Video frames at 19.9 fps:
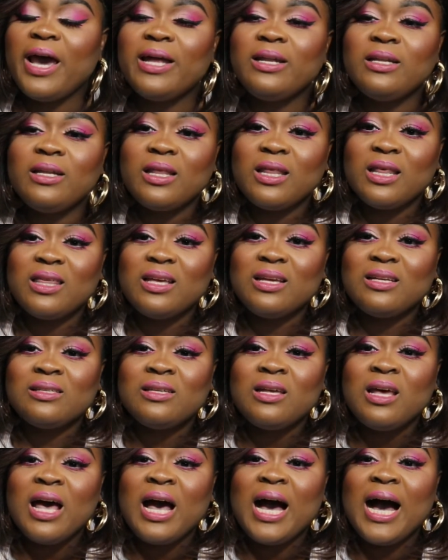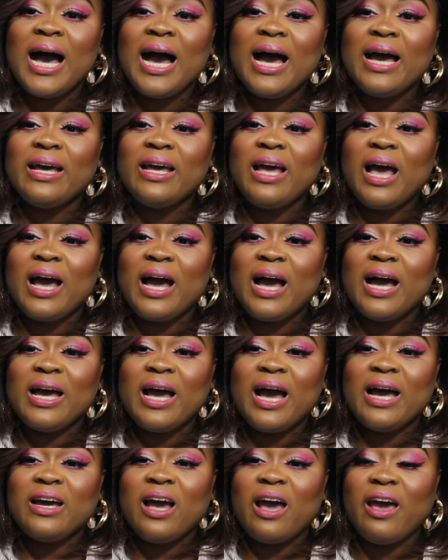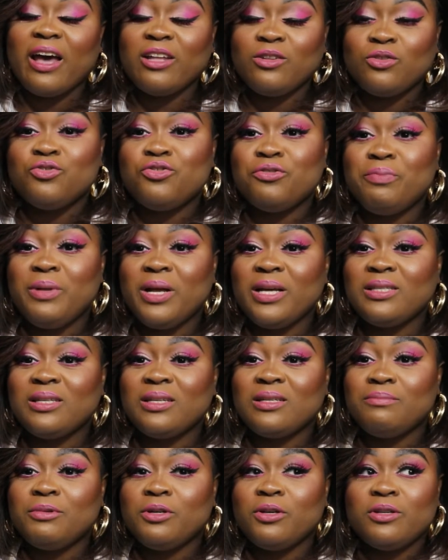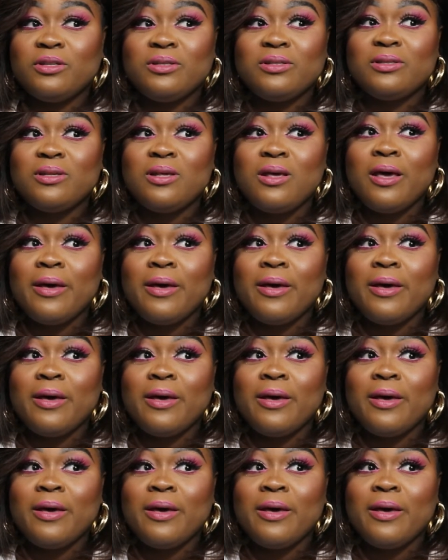And the thing is, I had to replace it because